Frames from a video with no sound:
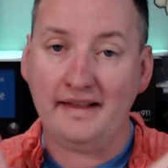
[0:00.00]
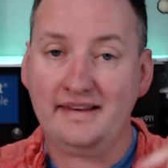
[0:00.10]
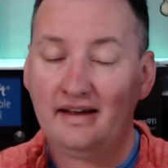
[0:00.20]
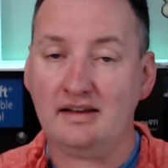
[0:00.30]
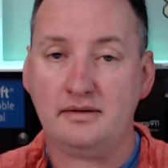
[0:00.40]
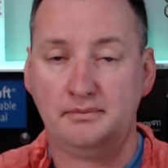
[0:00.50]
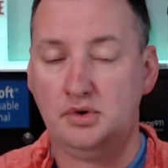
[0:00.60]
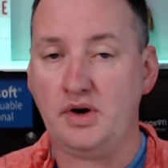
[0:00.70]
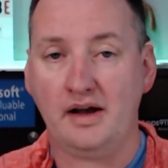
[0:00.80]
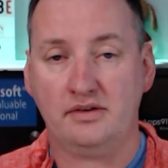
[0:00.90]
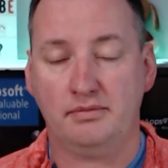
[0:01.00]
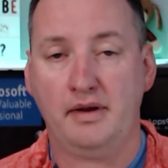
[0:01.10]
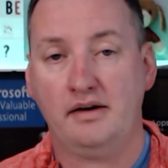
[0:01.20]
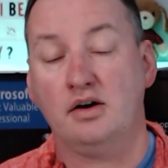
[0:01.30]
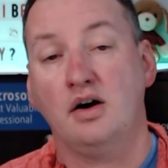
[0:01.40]
Ideas, you guys have
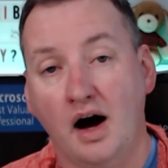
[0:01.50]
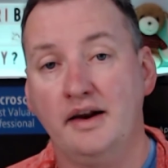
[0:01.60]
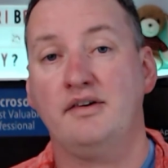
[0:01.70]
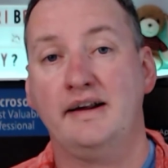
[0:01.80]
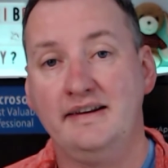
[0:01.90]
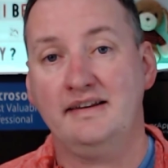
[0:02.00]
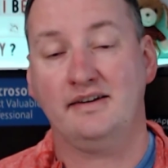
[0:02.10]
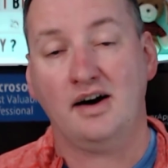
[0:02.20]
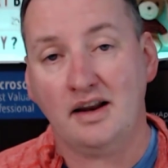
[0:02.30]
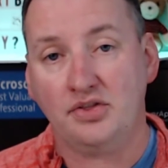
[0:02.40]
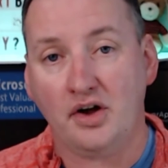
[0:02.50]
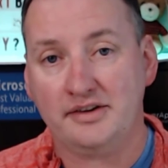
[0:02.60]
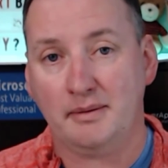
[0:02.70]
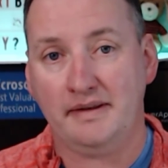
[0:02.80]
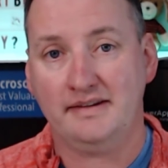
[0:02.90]
had a lot of ideas, a lot of
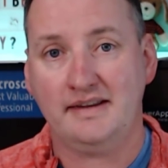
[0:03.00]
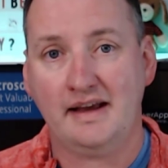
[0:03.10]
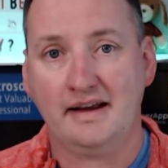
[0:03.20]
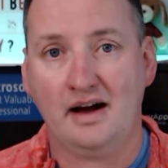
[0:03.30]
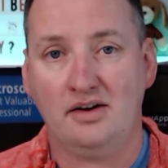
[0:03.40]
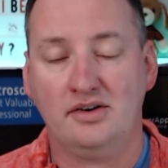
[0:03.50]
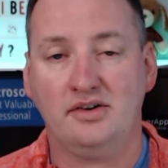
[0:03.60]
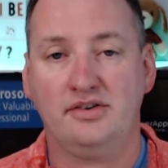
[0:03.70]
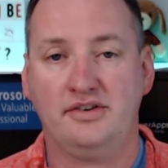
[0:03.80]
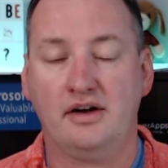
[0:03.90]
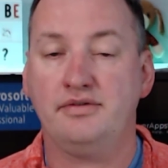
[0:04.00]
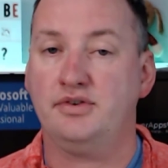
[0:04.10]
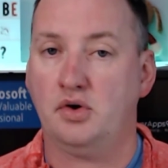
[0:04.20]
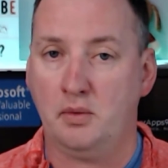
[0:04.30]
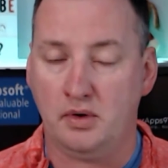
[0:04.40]
thoughts about these date calendar stuff,
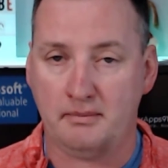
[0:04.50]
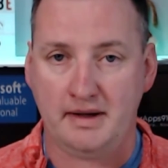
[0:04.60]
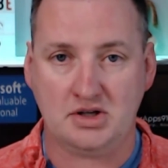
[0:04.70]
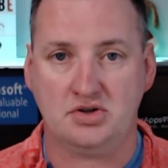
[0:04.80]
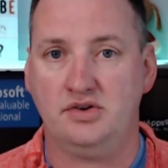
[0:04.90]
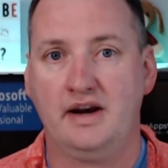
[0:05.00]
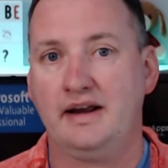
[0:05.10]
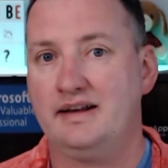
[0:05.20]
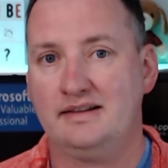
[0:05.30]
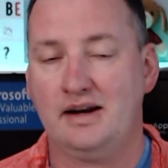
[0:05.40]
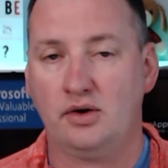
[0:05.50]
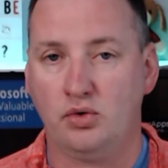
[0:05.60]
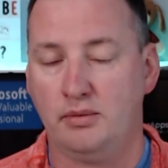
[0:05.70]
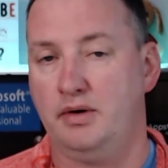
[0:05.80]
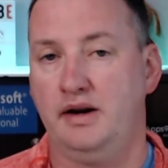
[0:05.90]
so I want to make sure that I get that
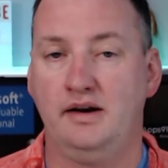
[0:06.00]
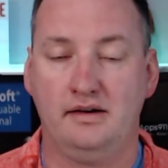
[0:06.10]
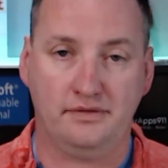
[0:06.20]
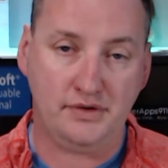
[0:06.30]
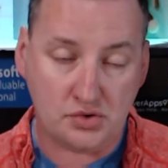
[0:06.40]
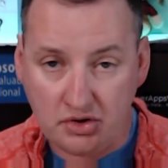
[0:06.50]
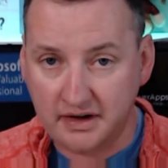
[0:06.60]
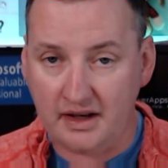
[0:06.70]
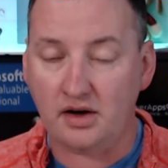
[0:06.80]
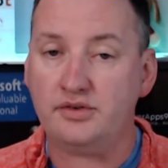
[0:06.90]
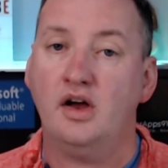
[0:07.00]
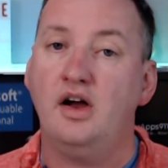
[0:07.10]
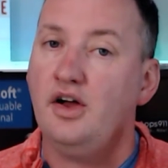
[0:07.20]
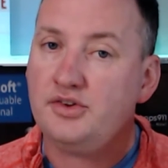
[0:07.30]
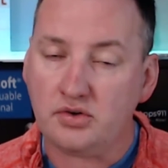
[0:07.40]
incorporated into future videos.
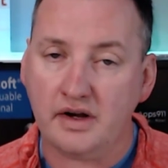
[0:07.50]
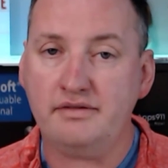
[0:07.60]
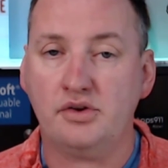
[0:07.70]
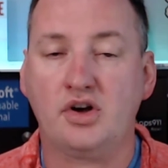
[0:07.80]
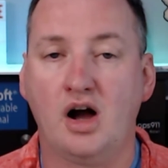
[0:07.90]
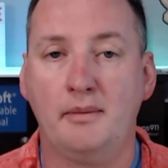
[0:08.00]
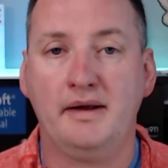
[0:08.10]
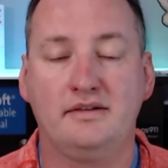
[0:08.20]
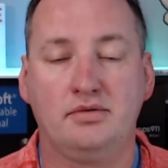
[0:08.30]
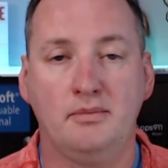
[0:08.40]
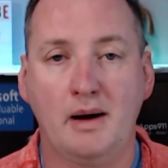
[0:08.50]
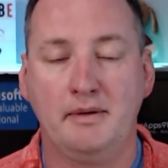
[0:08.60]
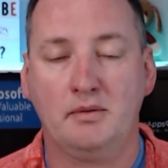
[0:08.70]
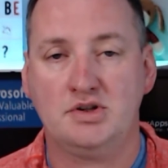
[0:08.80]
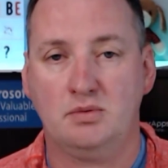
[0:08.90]
So leave those comments, remind
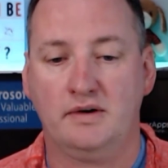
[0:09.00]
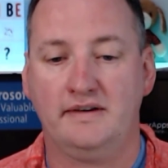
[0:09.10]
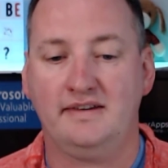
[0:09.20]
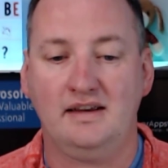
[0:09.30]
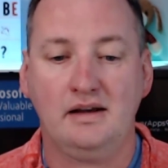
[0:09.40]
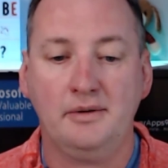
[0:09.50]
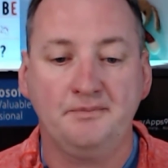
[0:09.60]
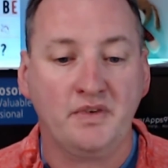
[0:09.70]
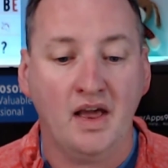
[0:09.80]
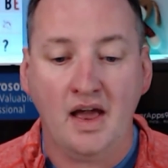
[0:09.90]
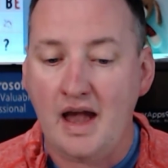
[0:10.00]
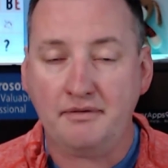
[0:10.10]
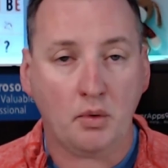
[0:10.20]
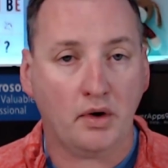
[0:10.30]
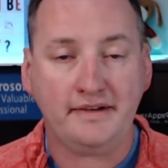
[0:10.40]
me what you want to see. And
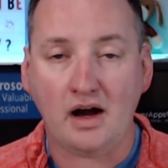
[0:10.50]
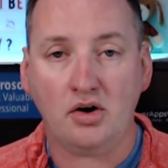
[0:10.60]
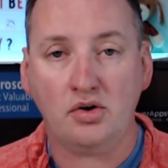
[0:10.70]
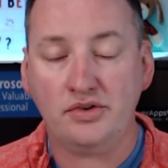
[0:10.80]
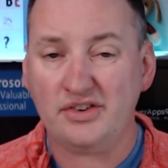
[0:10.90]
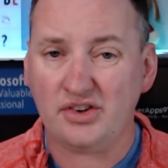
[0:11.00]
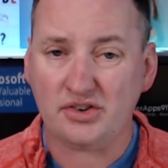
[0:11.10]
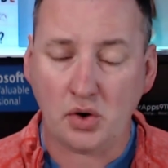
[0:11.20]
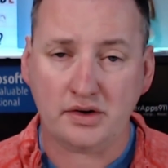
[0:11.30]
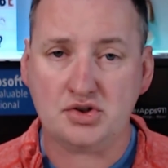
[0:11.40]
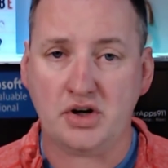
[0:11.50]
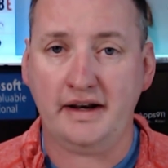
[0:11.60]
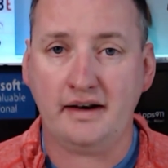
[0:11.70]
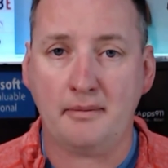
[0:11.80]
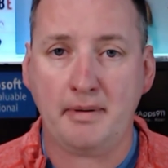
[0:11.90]
if you want to download this, just go to
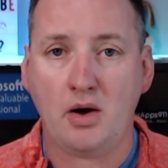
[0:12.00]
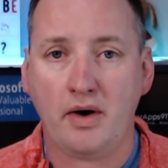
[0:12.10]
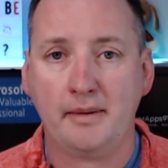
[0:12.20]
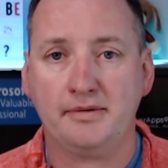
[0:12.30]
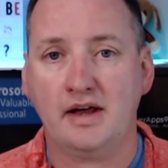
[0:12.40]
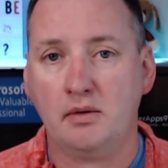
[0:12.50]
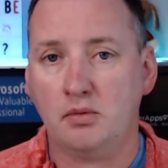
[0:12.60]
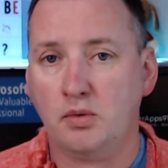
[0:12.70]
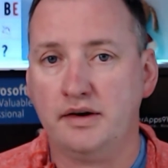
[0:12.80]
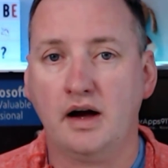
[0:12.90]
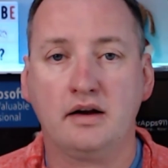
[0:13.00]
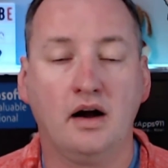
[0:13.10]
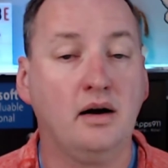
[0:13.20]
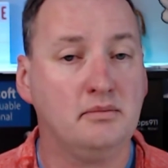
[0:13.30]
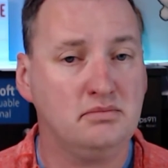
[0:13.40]

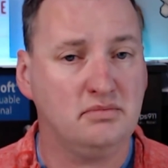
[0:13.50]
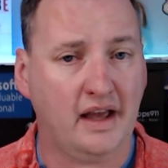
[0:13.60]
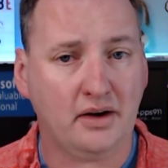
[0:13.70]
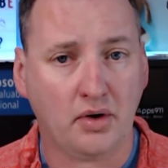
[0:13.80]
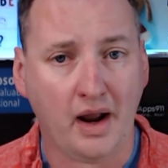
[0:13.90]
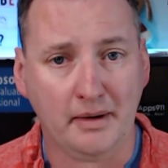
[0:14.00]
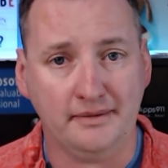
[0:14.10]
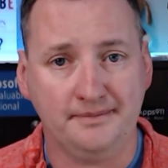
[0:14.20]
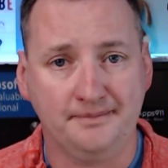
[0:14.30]
training.powerapps911.com and grab it.